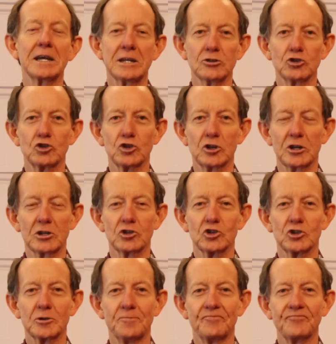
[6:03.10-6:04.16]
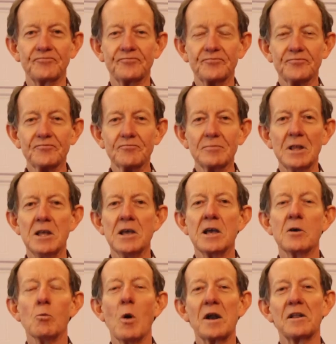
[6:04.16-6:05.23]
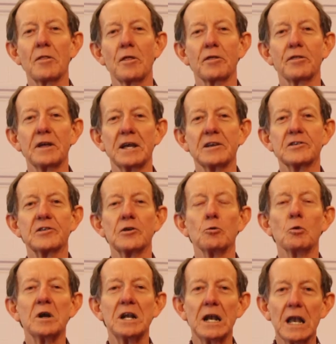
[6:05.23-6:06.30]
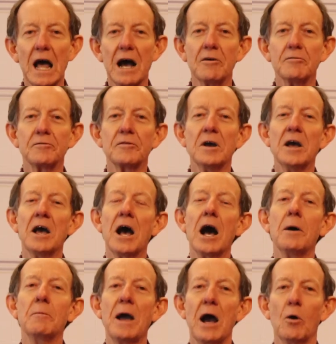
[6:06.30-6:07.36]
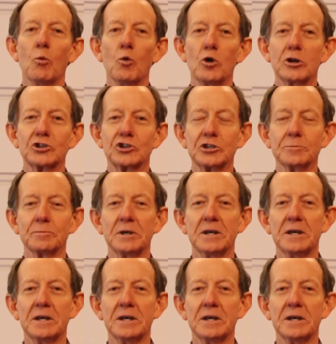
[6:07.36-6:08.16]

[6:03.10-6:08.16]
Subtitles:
in church? One of the things that we love about worship